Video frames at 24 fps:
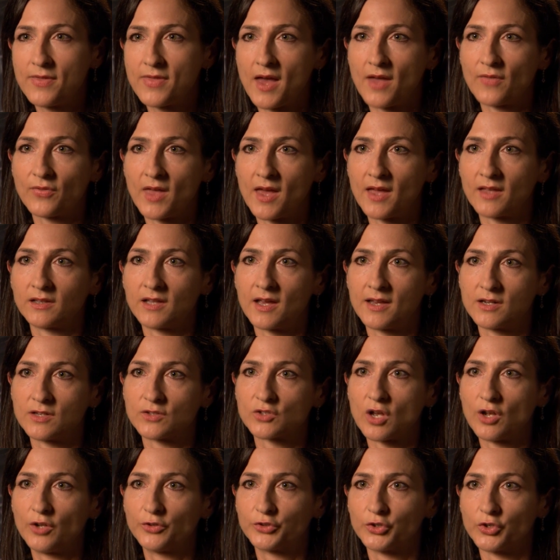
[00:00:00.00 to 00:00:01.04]
that that light is
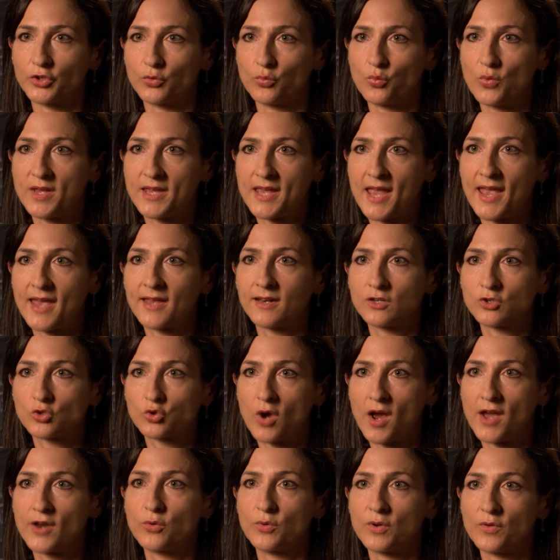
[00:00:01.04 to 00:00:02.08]
altered, we can
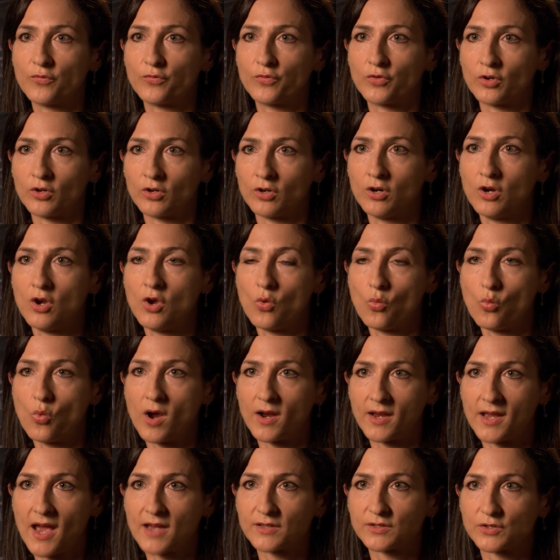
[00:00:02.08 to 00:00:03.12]
try to infer
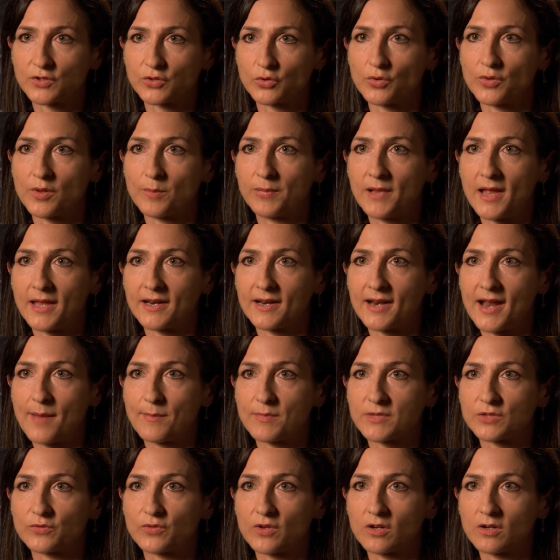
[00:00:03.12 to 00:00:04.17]
what gases are in the planet
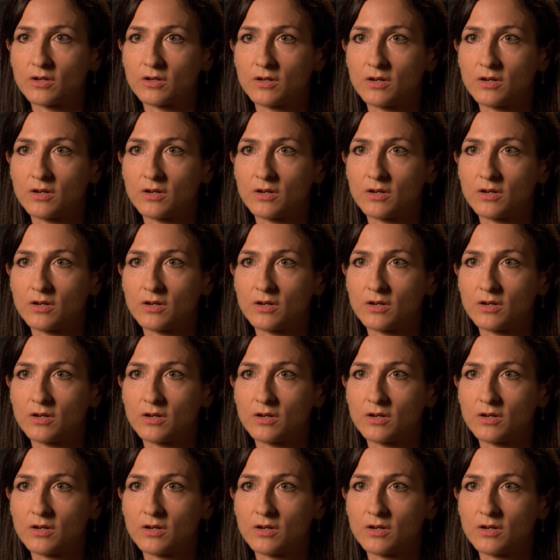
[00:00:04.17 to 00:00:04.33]
atmosphere.